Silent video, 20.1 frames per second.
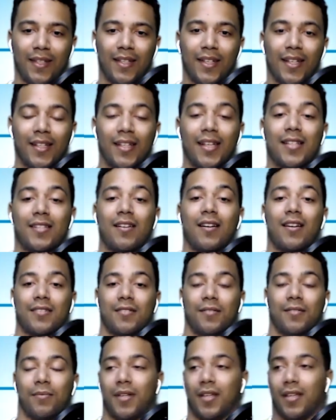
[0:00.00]
That's
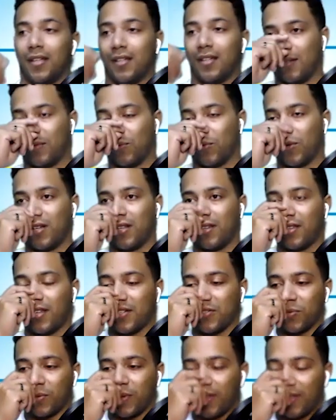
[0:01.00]
awesome. And one of the
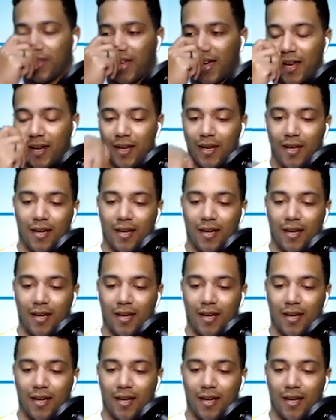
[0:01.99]
things with that,